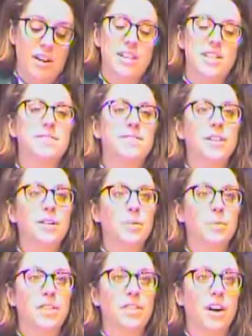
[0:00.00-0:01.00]
is filled
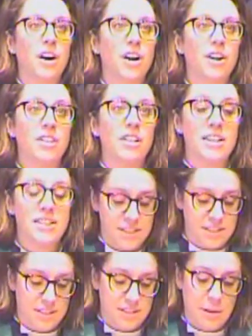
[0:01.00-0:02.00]
with the
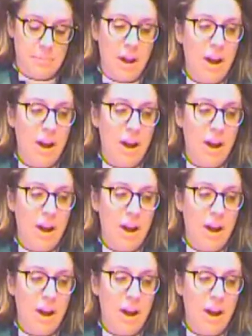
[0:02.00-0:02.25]
hardness that